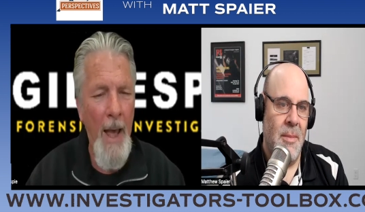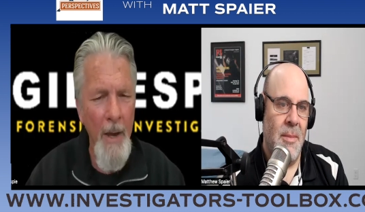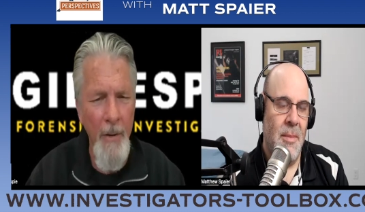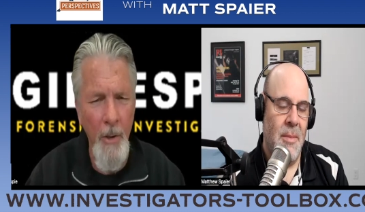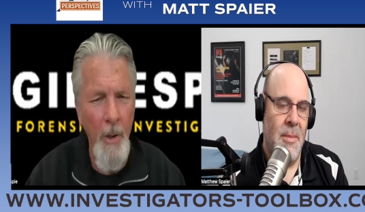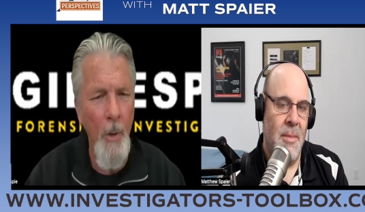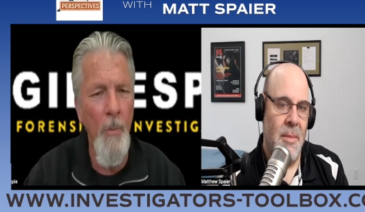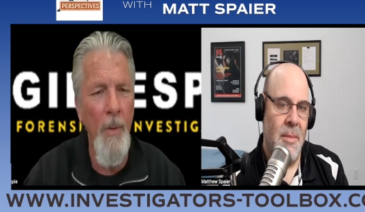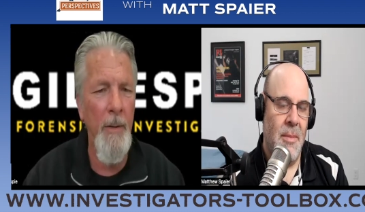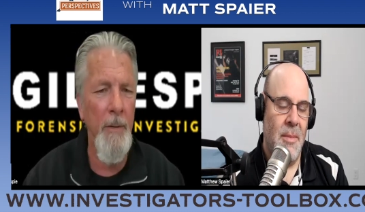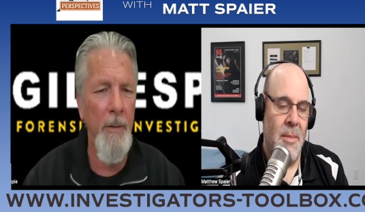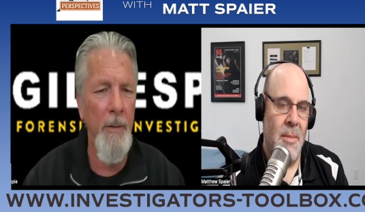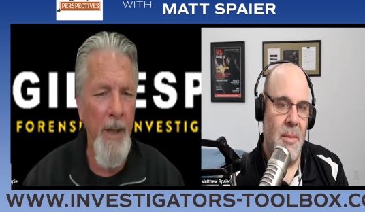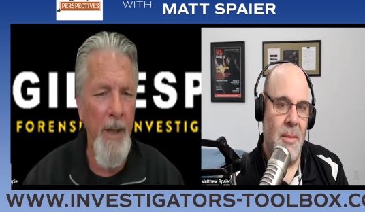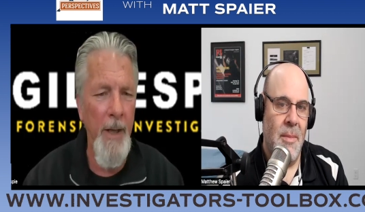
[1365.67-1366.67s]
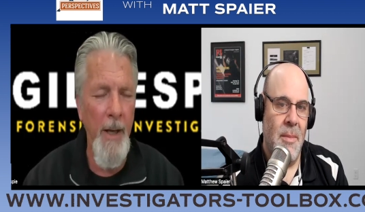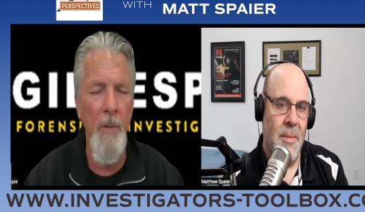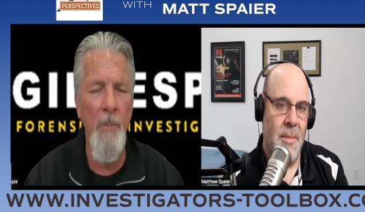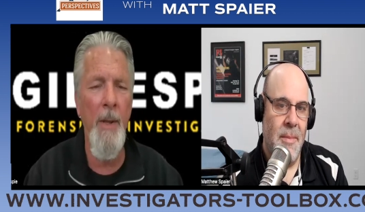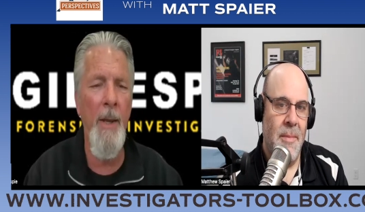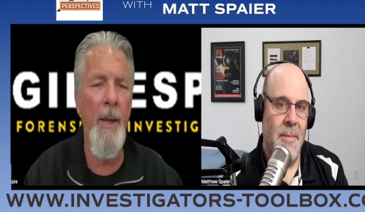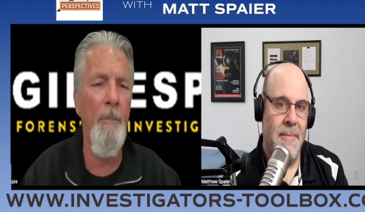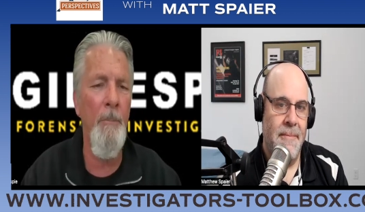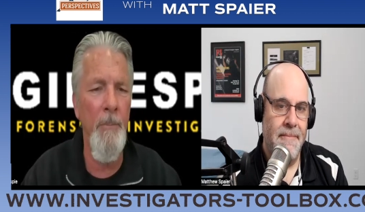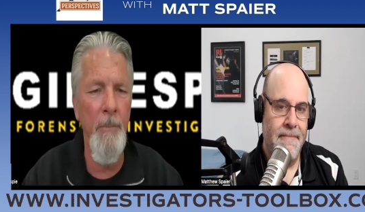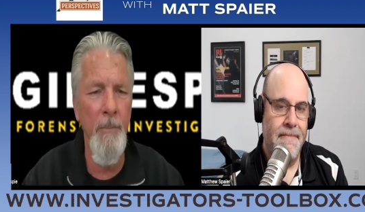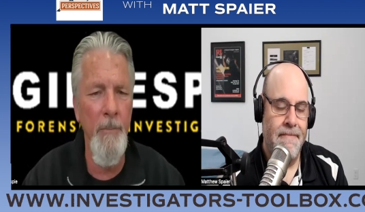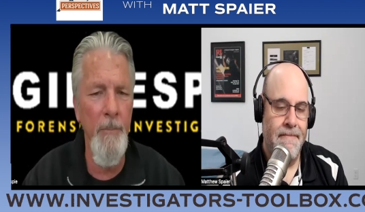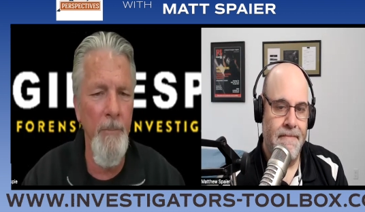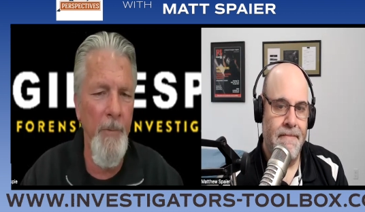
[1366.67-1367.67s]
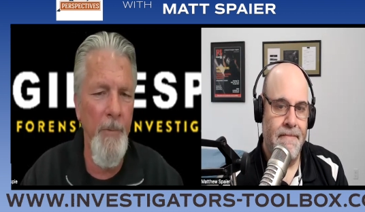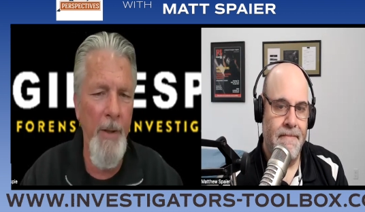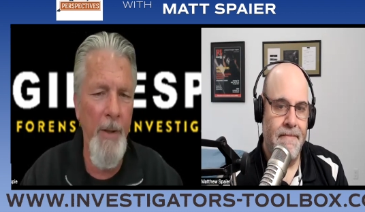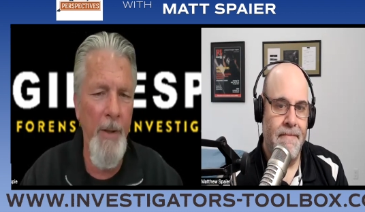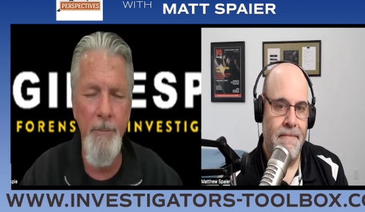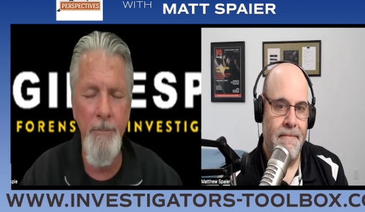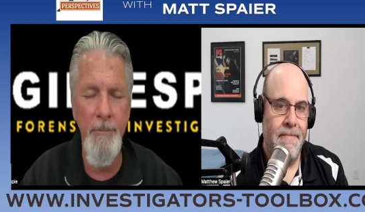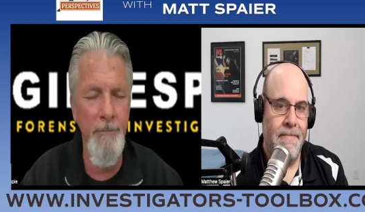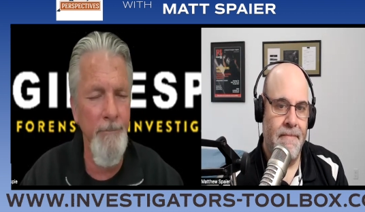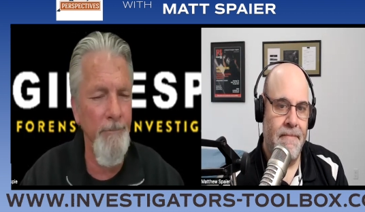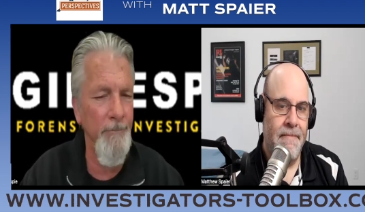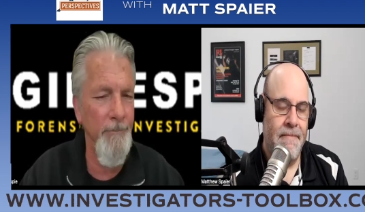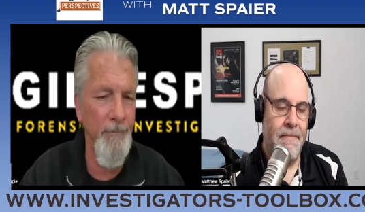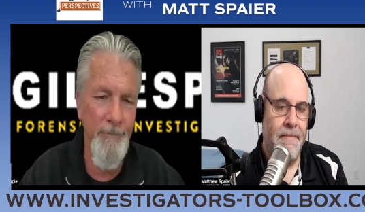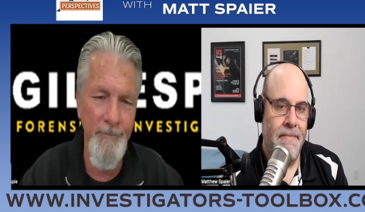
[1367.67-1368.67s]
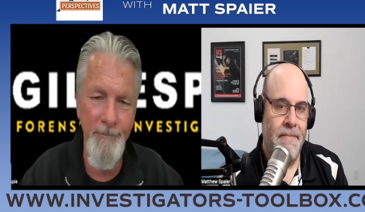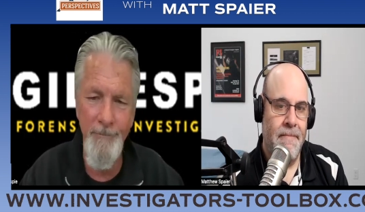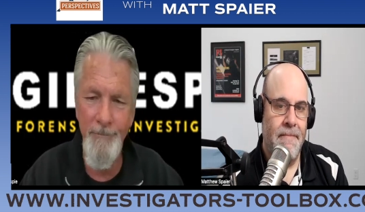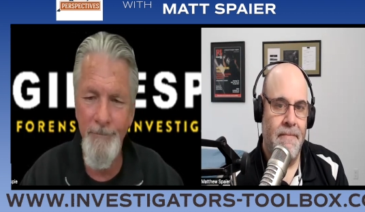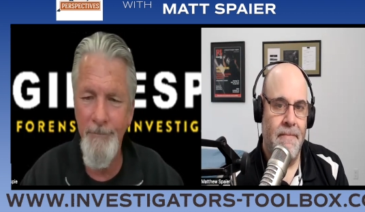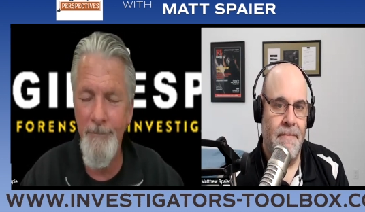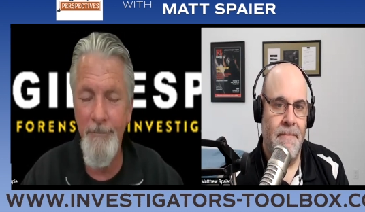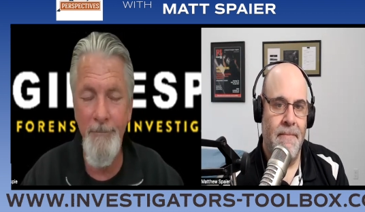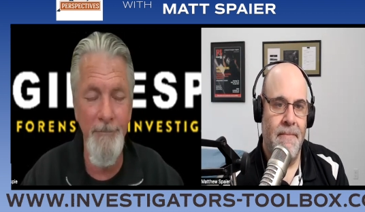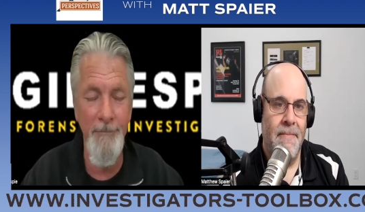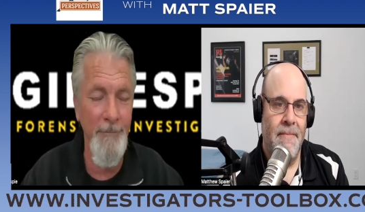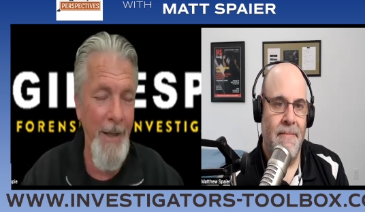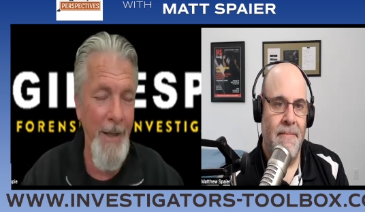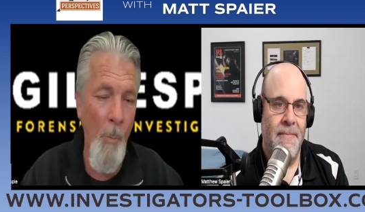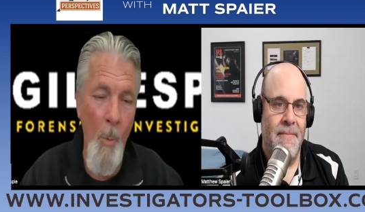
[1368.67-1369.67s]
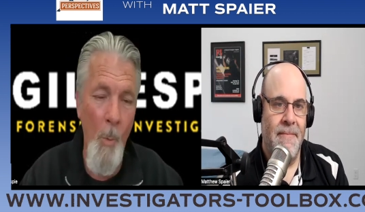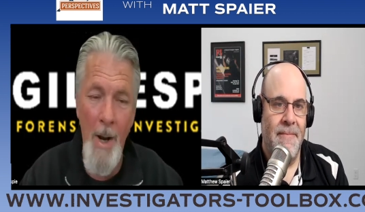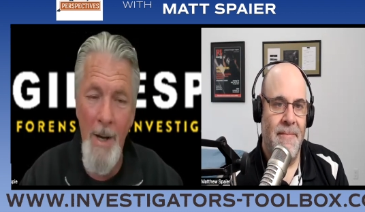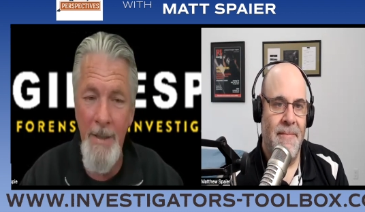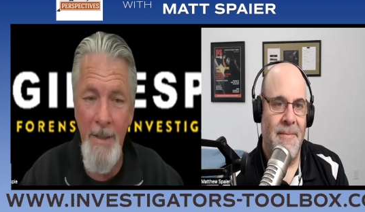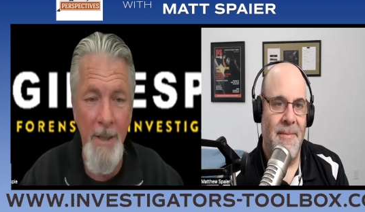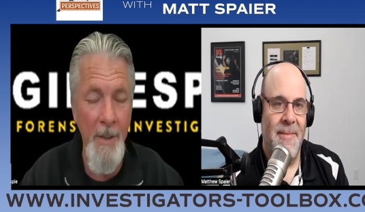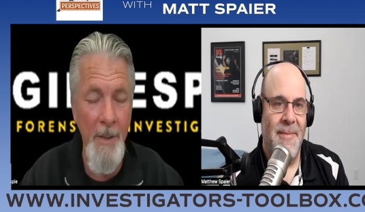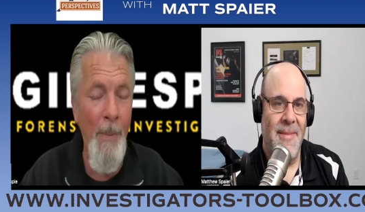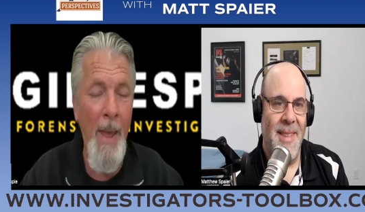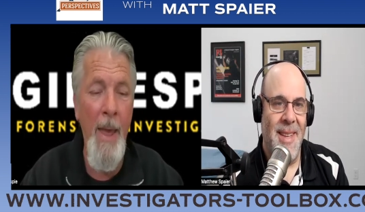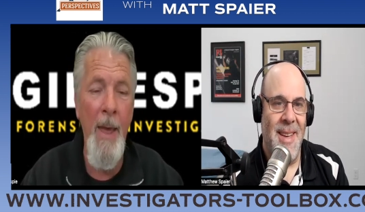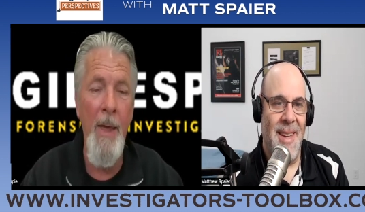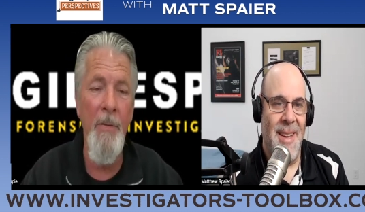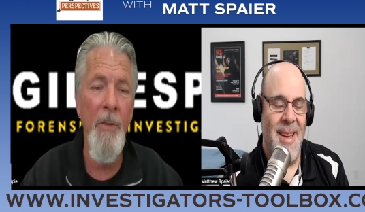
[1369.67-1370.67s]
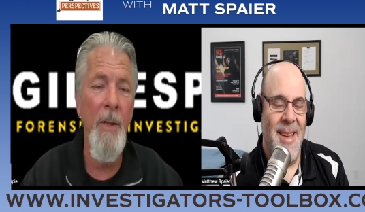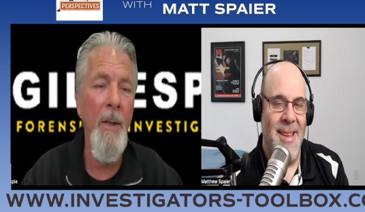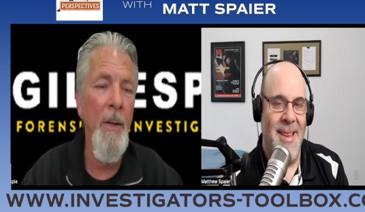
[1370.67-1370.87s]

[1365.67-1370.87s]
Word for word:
Speaker 1: how to go that down that that that winding path,